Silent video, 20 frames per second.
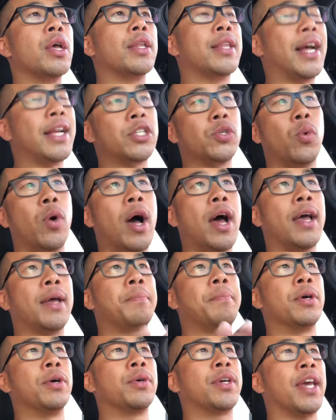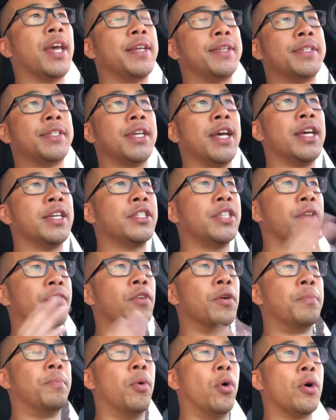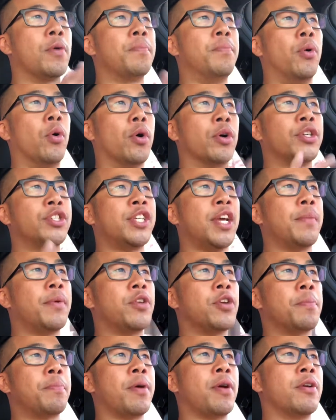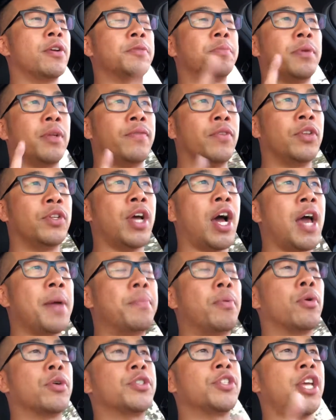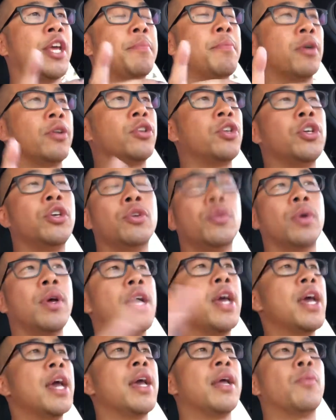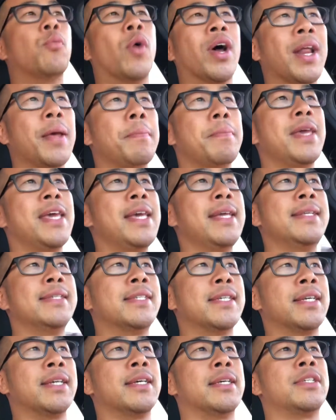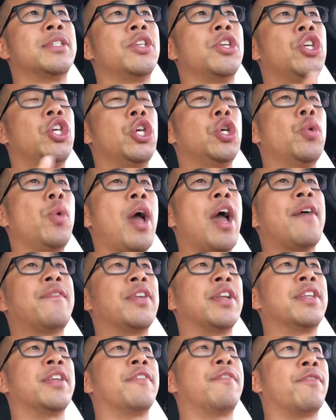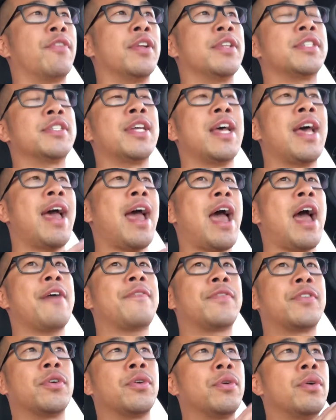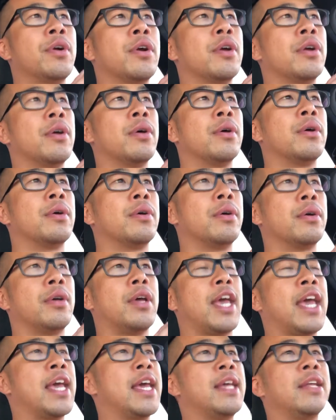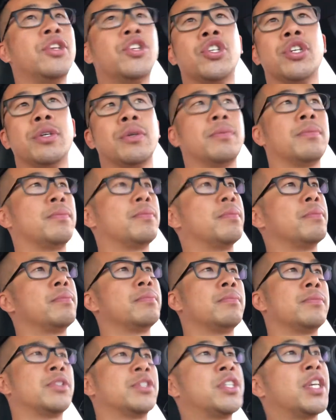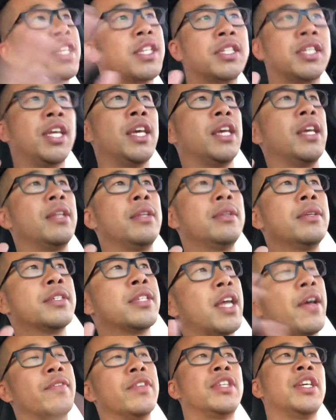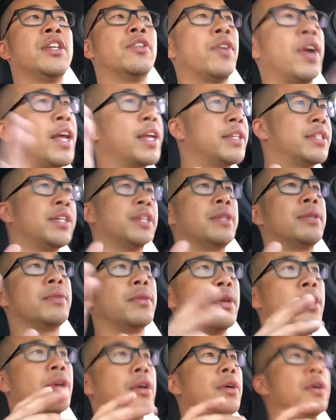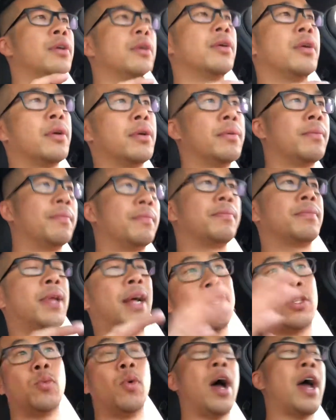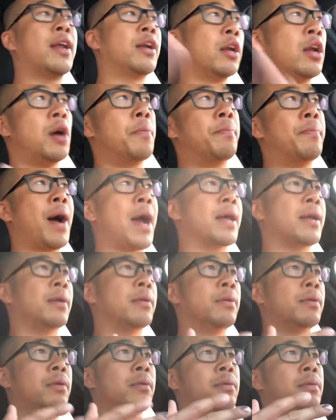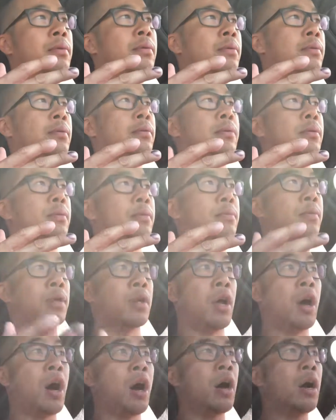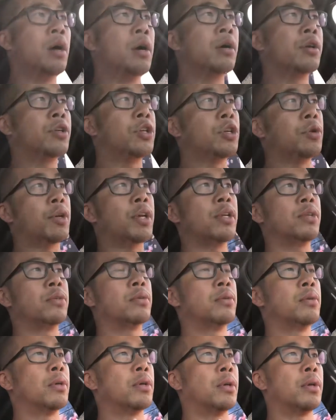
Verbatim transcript: That's why Bill Gates says, if you're born poor, shame on your parents, but if you die poor, shame on you. What it means is you have the difference after age 16, 17, or 18. That's why by law, you can